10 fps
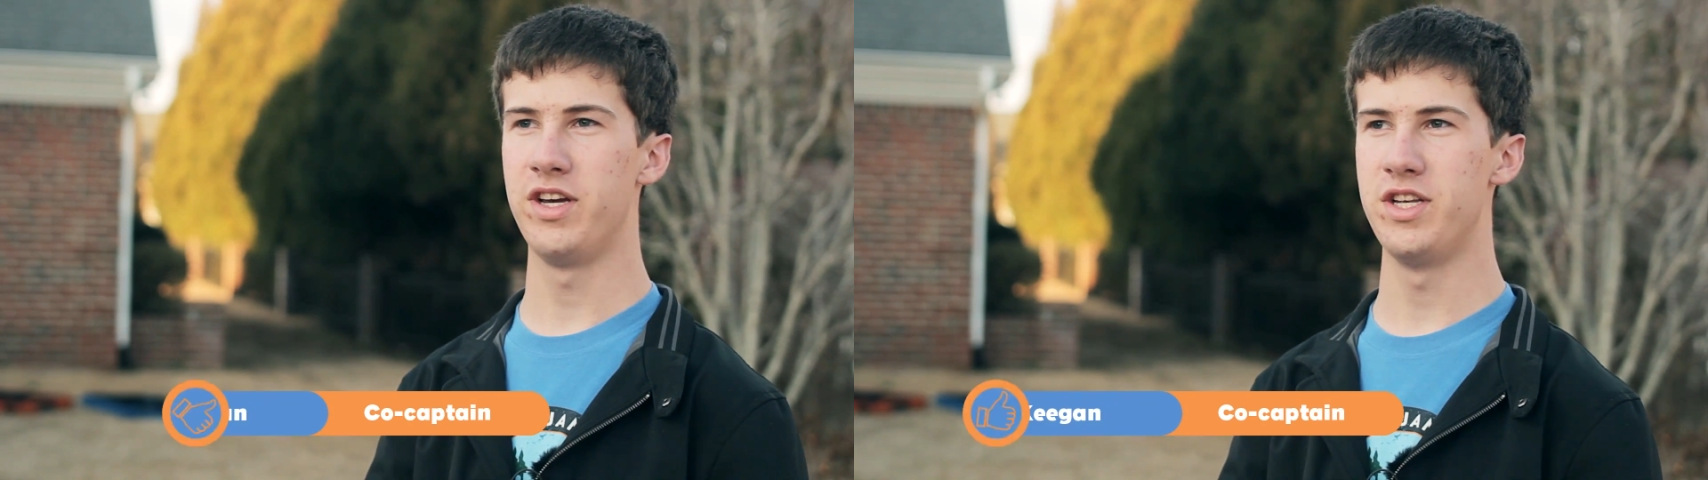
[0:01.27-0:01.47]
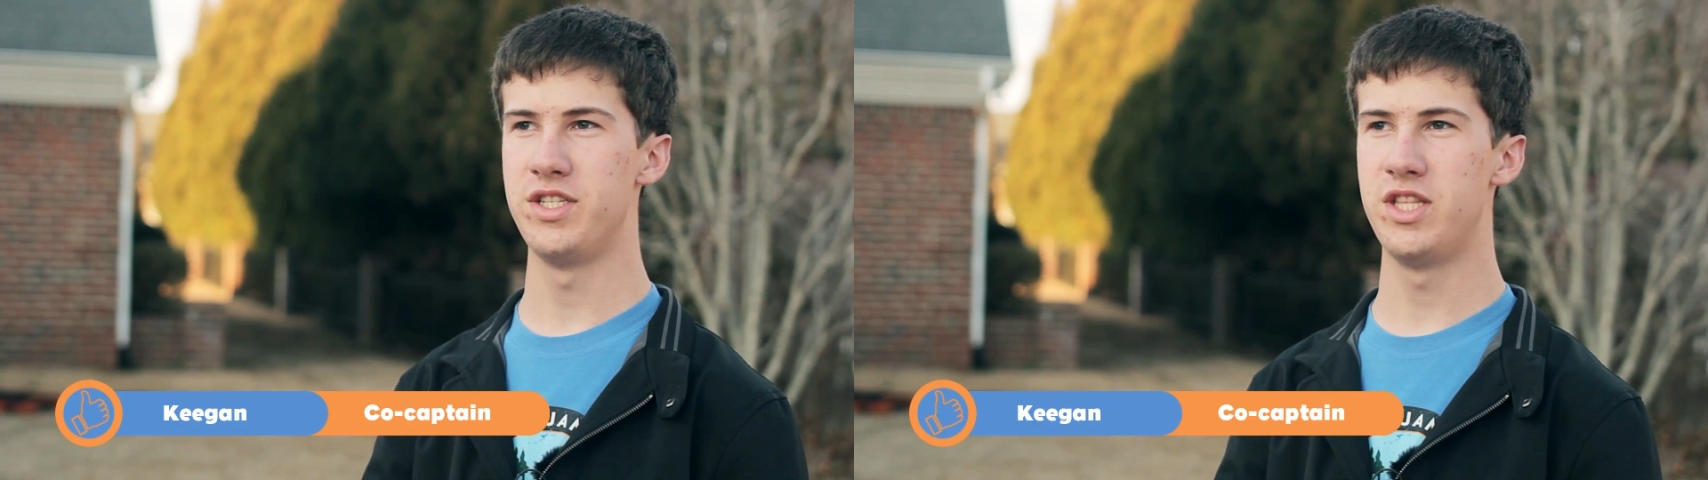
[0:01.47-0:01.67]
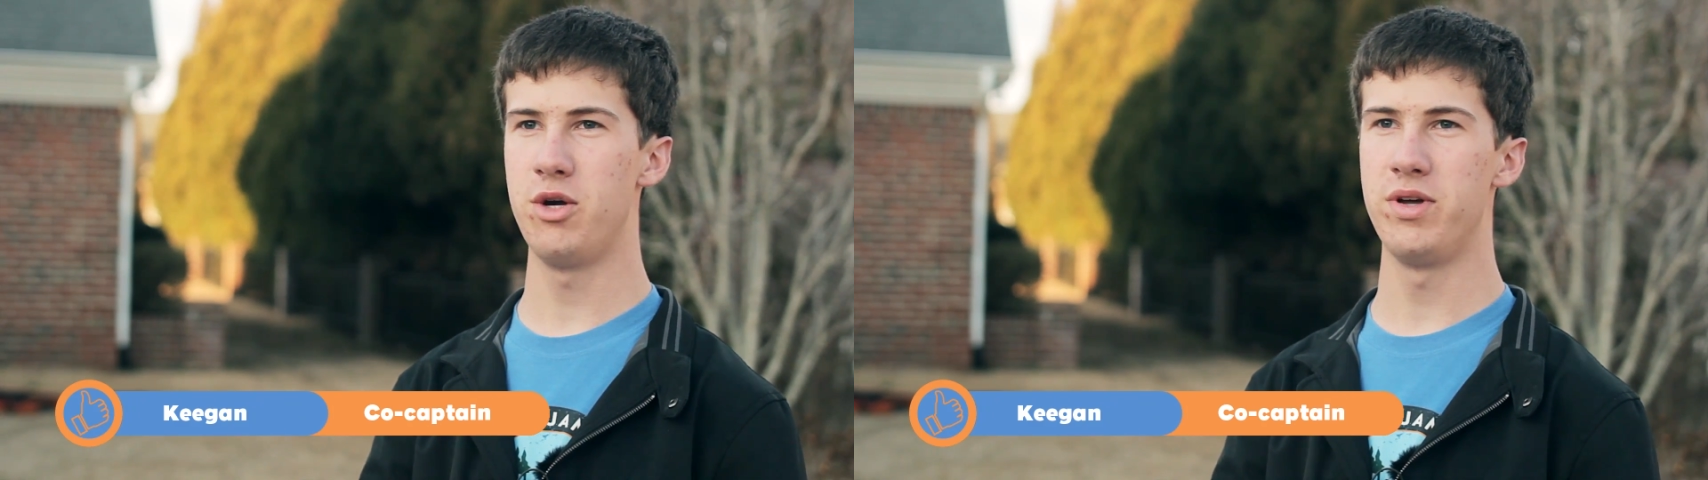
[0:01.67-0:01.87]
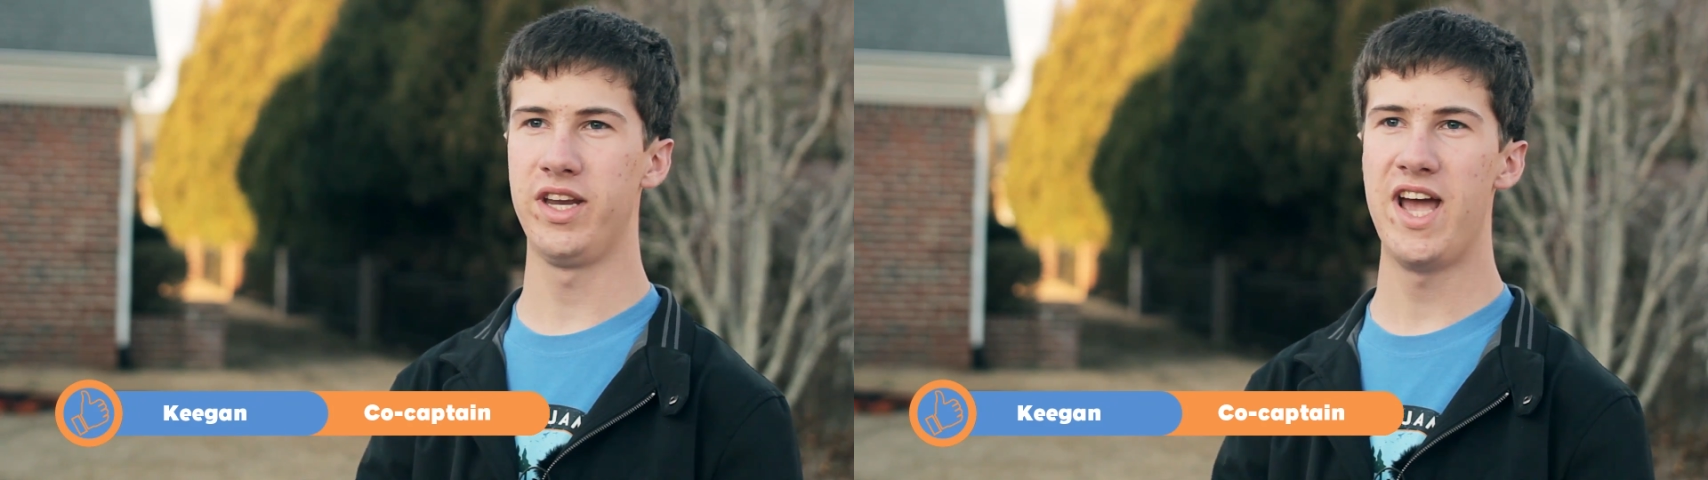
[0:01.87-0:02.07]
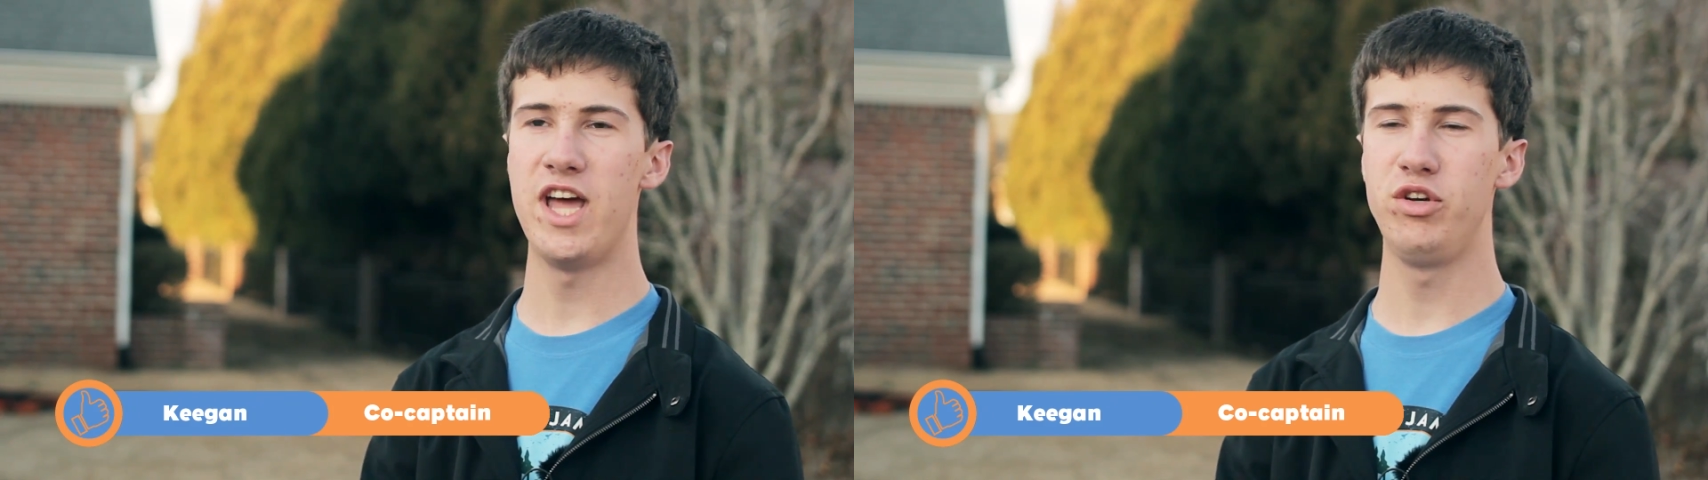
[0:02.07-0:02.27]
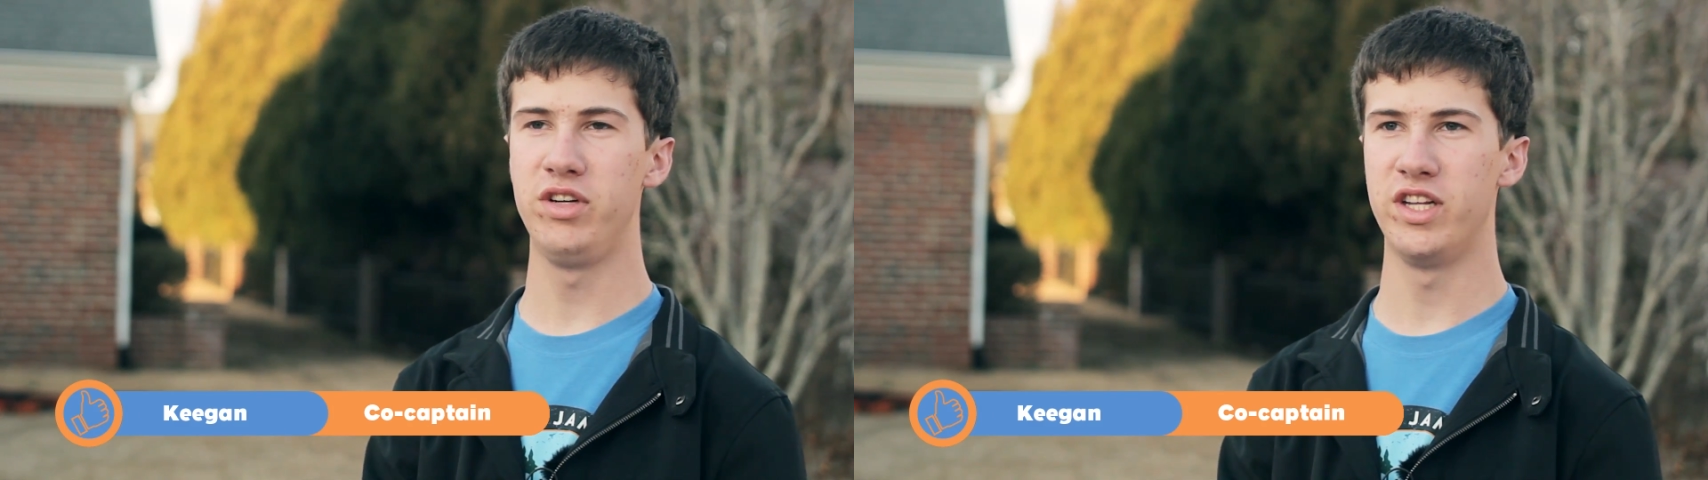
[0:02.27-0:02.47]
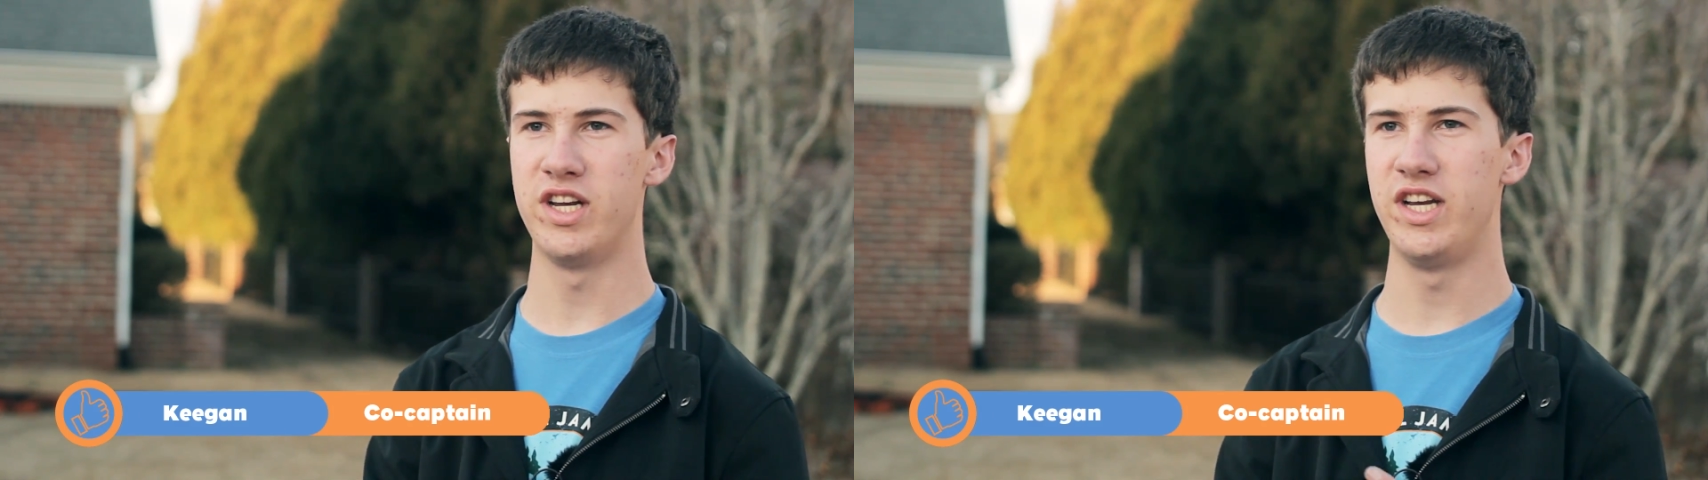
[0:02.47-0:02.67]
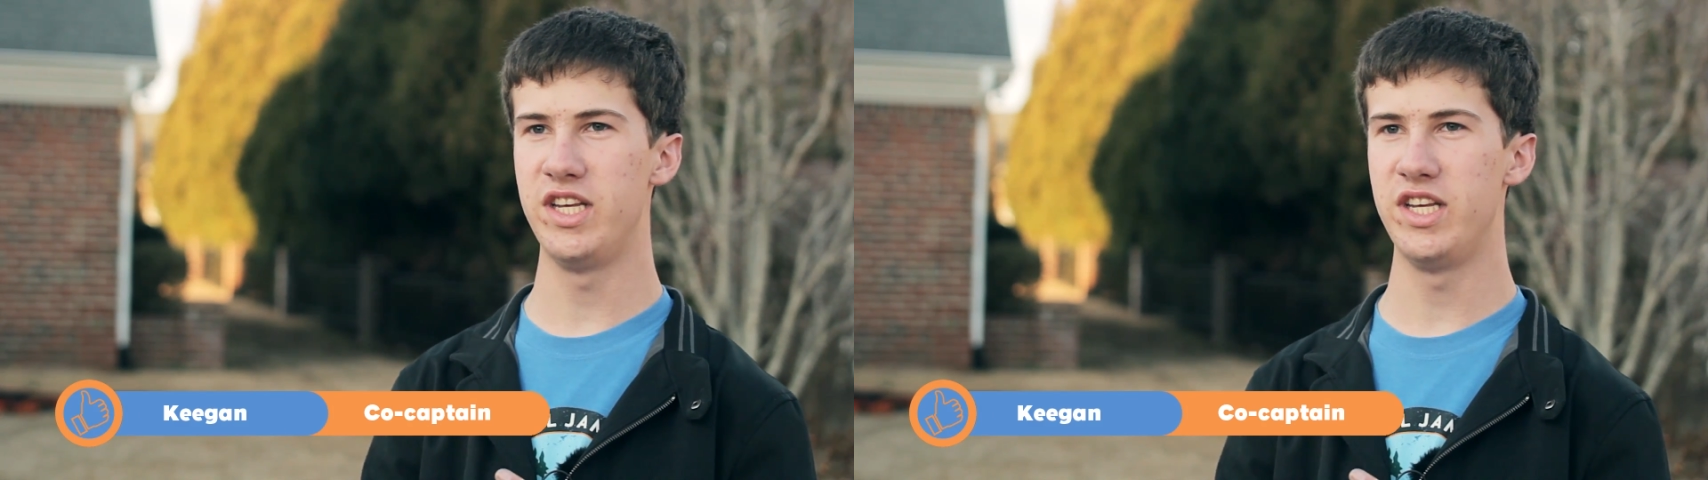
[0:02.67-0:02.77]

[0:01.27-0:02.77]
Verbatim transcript: because though in CAD you can get an